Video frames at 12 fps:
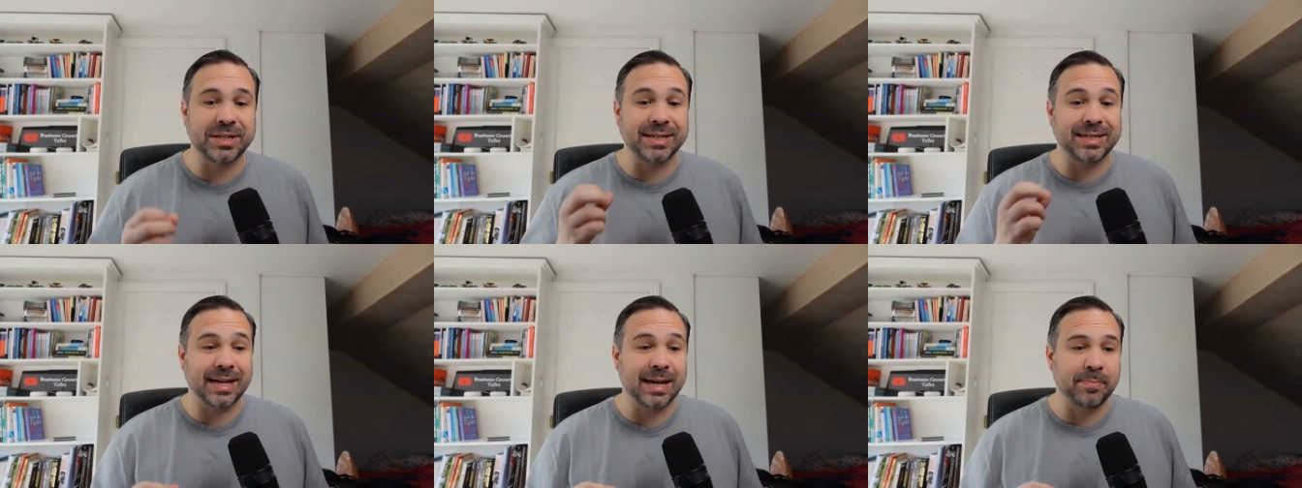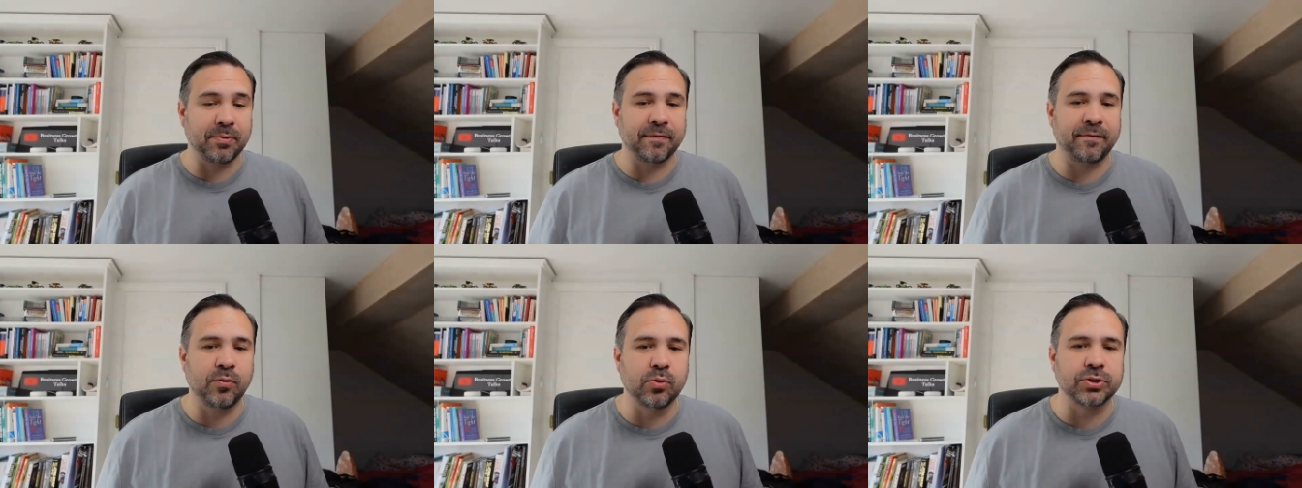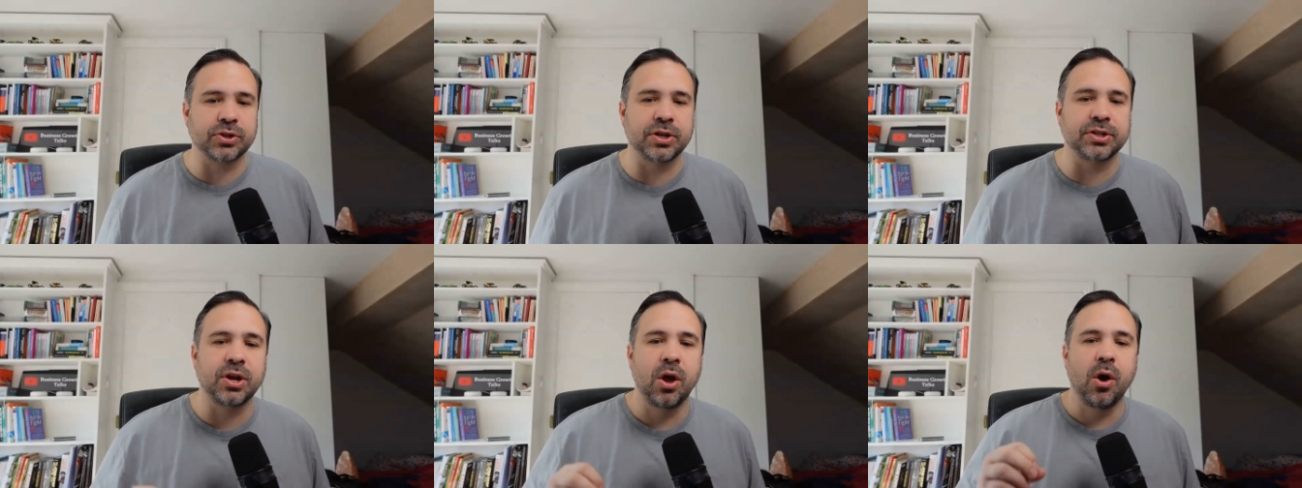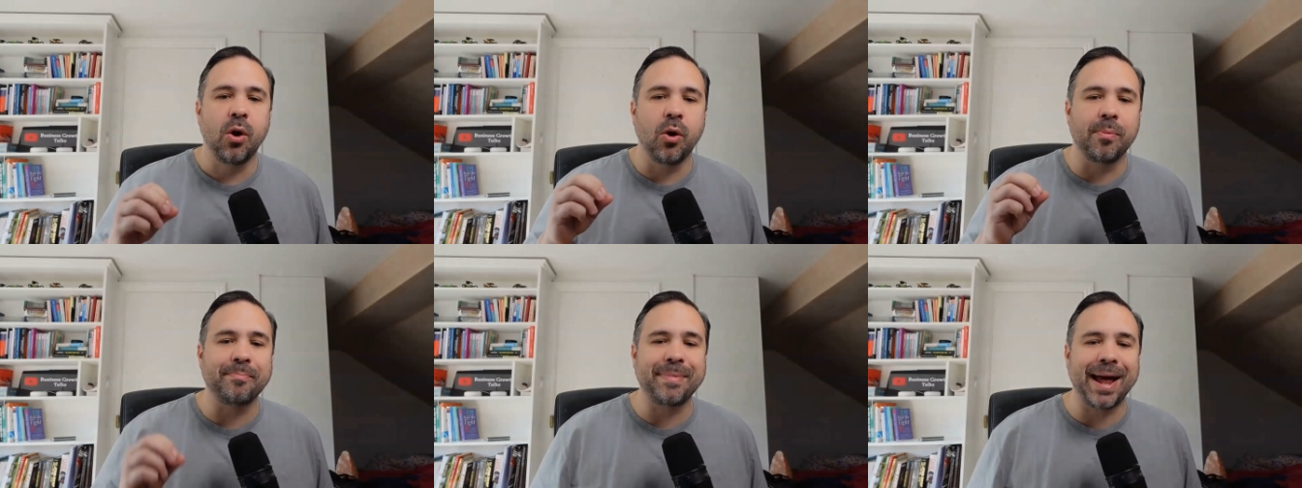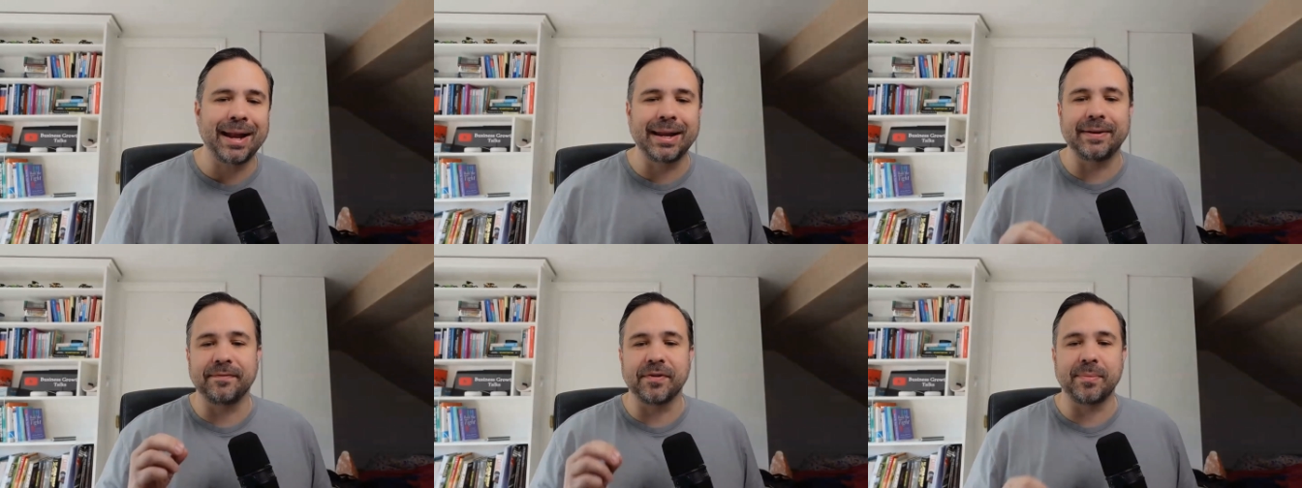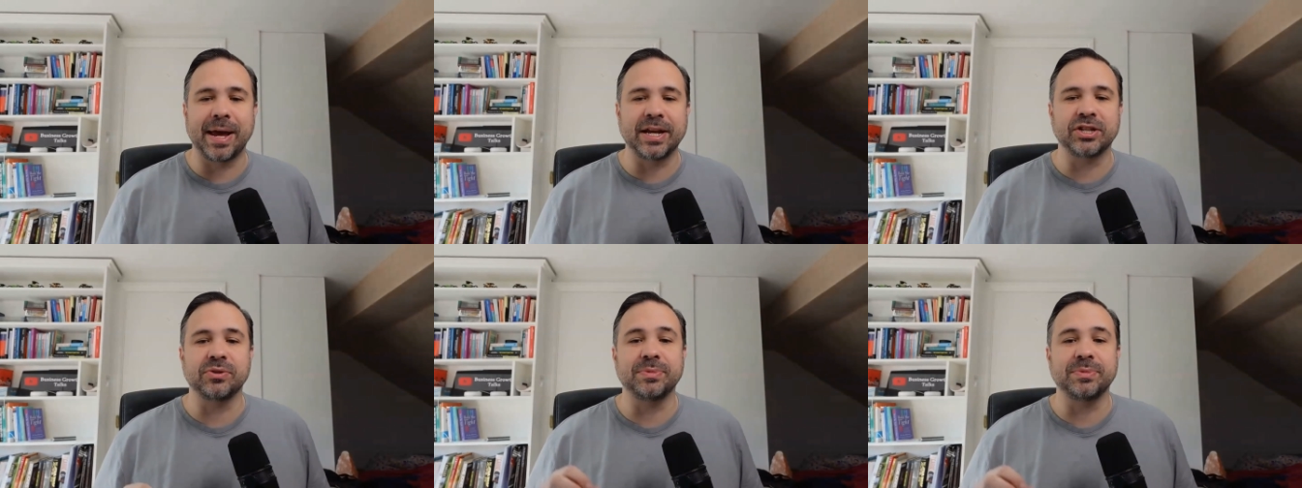is deliberate falsehoods, or malinformation,